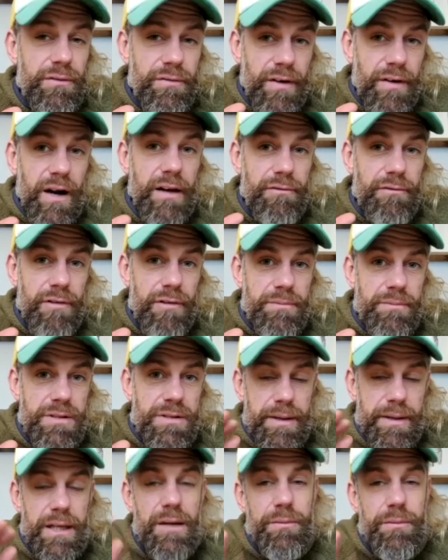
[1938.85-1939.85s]
5 reps
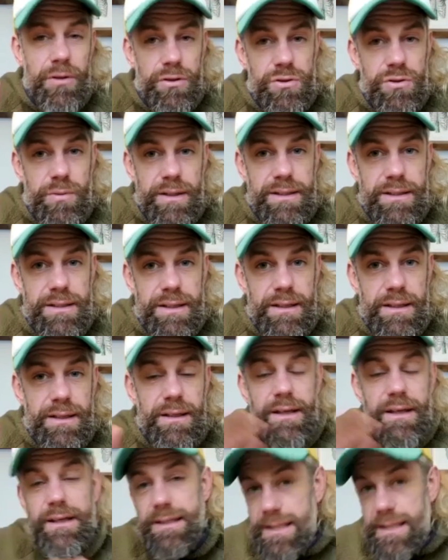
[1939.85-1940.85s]
to make up your 20,
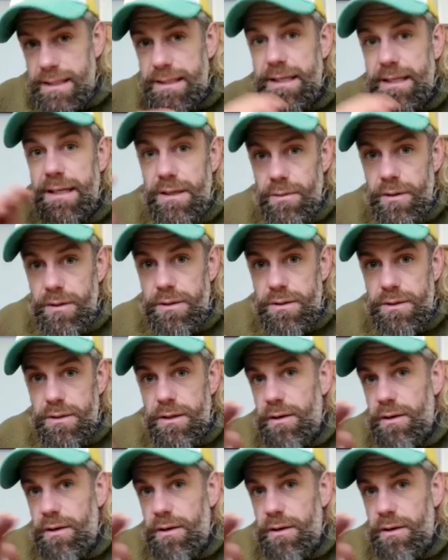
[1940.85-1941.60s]
and it's continuous.